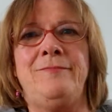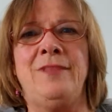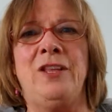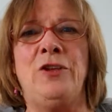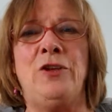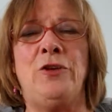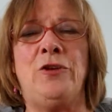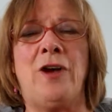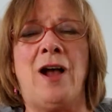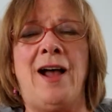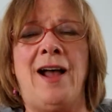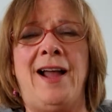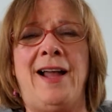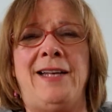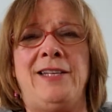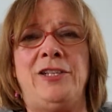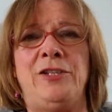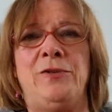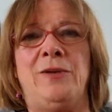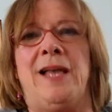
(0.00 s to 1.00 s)
your eye
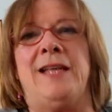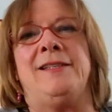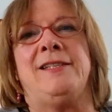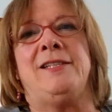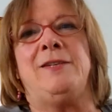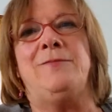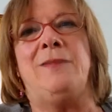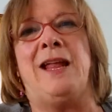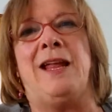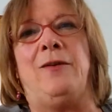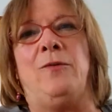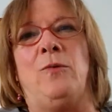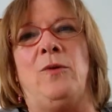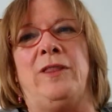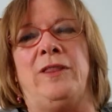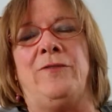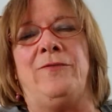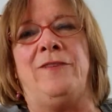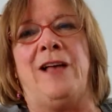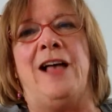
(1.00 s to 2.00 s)
to estimate what
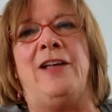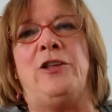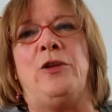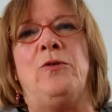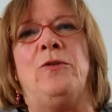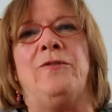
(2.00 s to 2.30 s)
the value